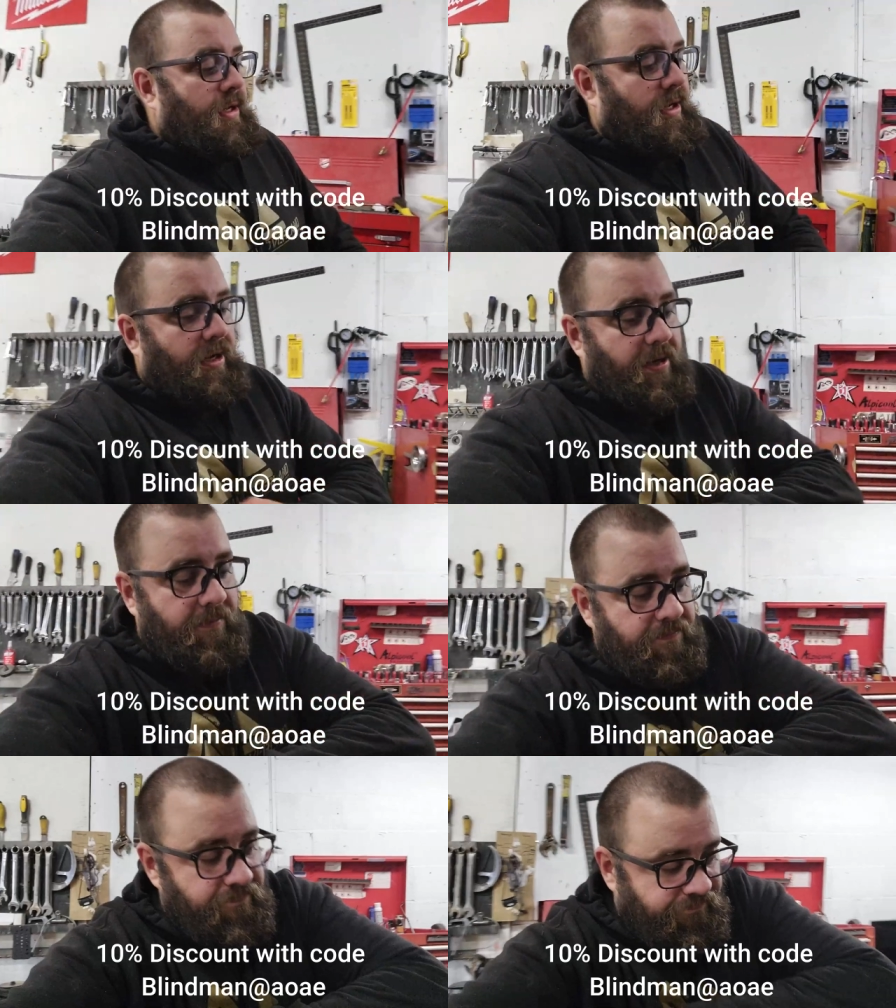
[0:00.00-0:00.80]

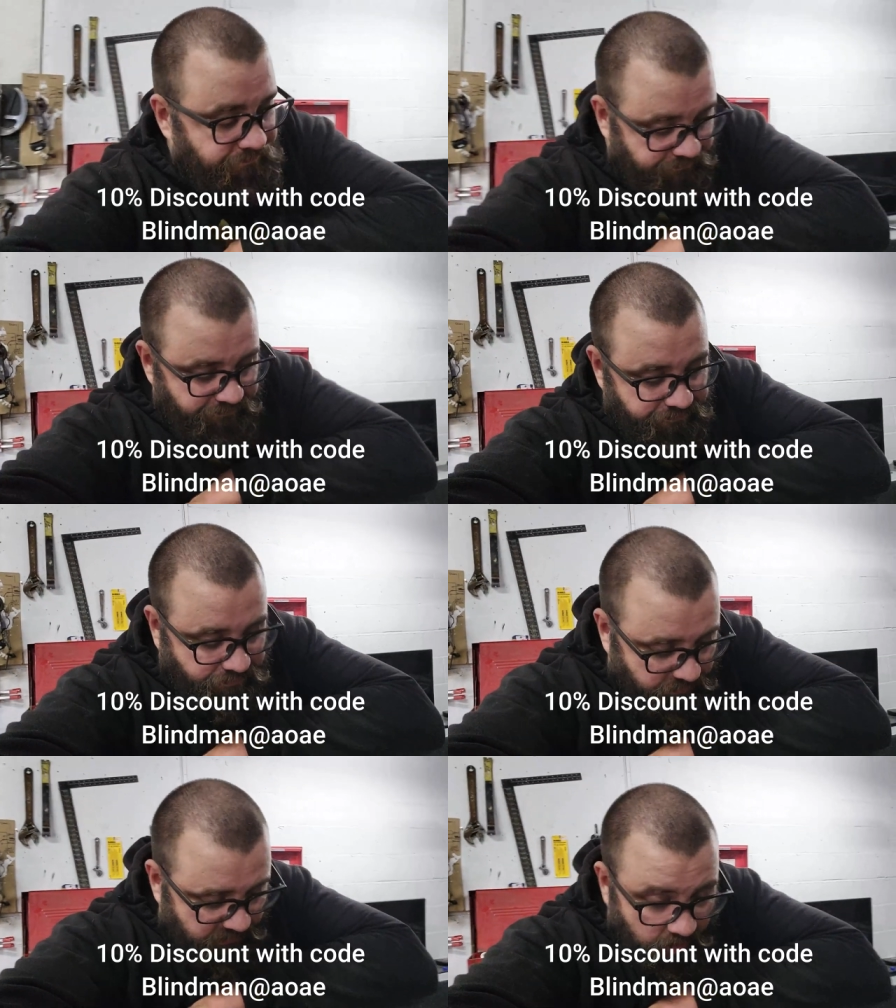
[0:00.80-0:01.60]
Um,
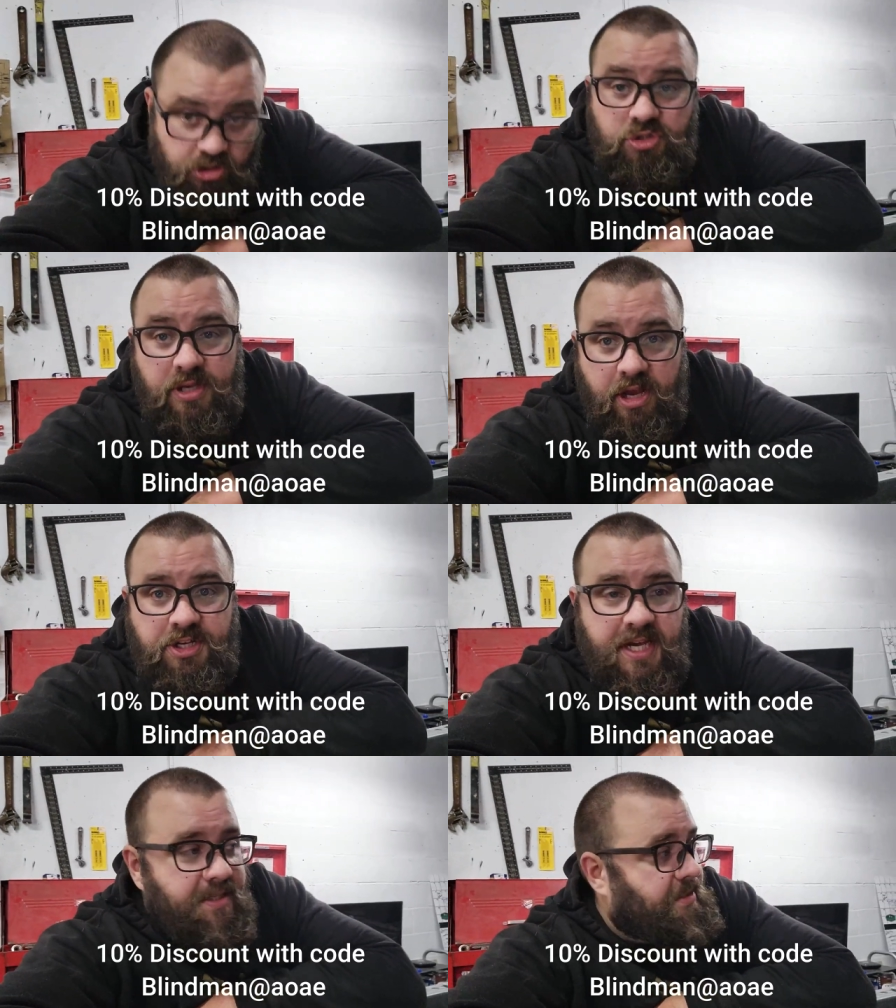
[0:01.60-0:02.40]
so get your
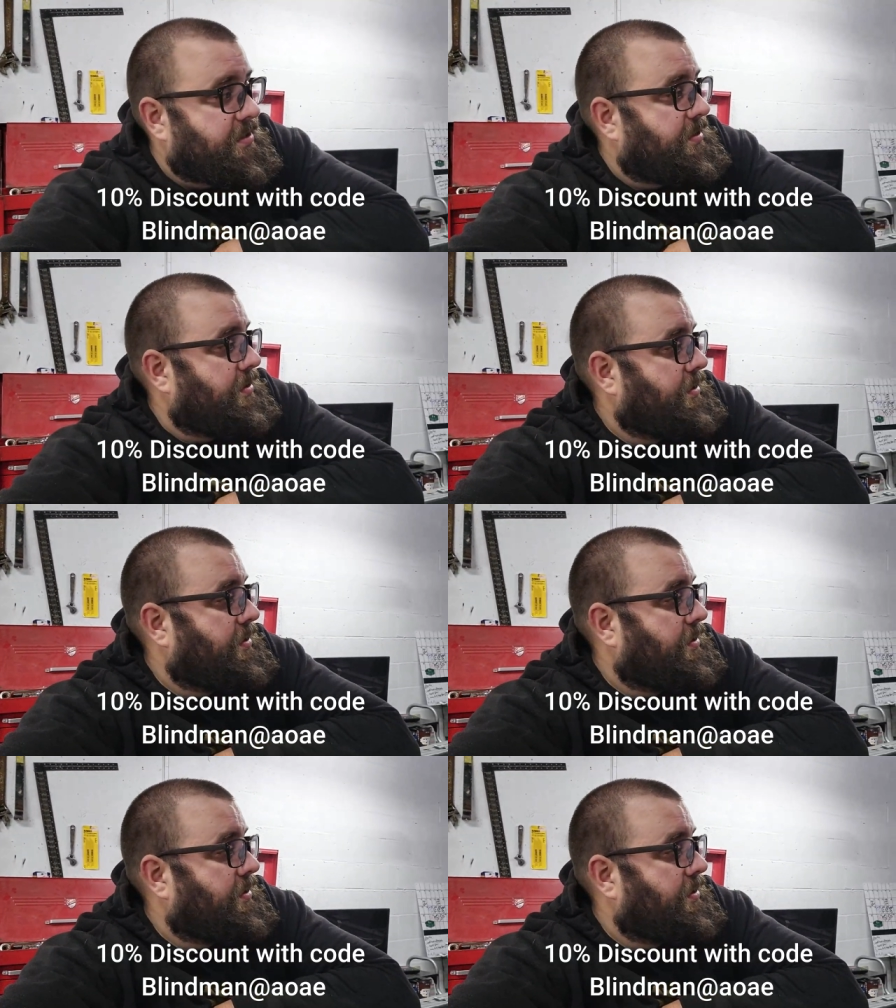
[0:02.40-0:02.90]
tickets.